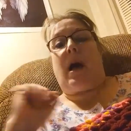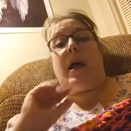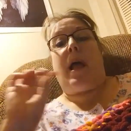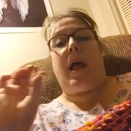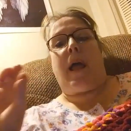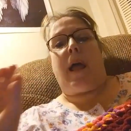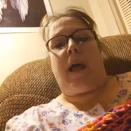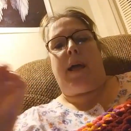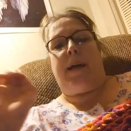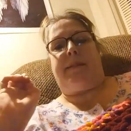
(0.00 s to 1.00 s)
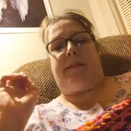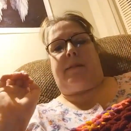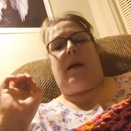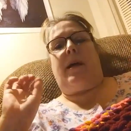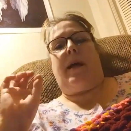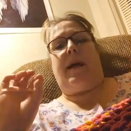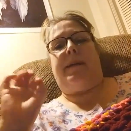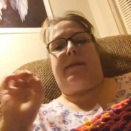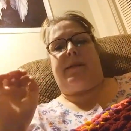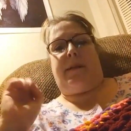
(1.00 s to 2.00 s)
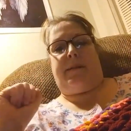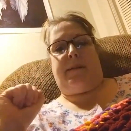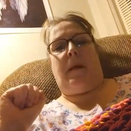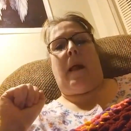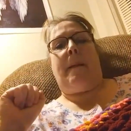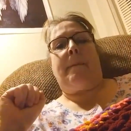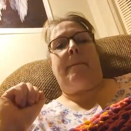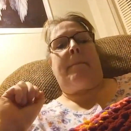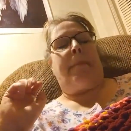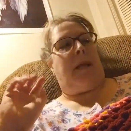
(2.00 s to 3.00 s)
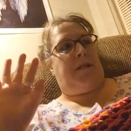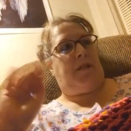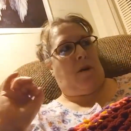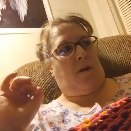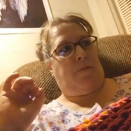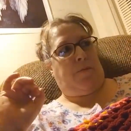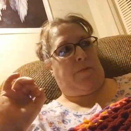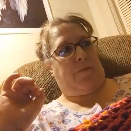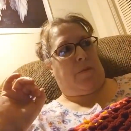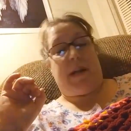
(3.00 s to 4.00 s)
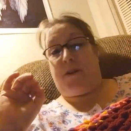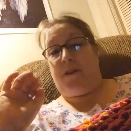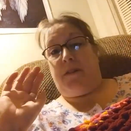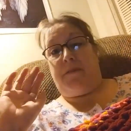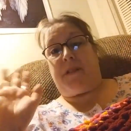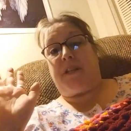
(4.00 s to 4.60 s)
I hate, hate snakes. So I couldn't even touch